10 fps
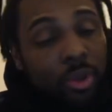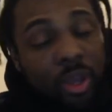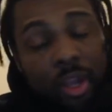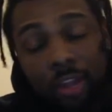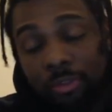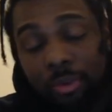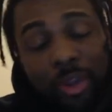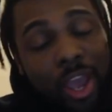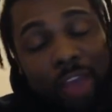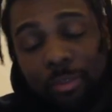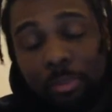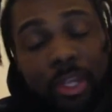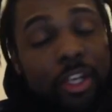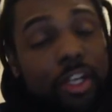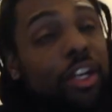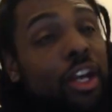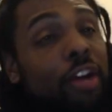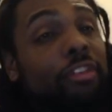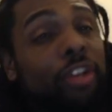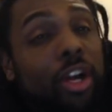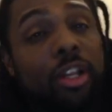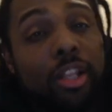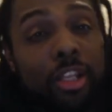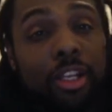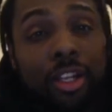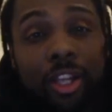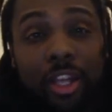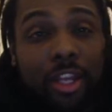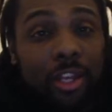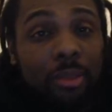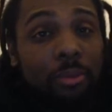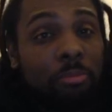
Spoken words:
if we haven't played enough Gauntlet, then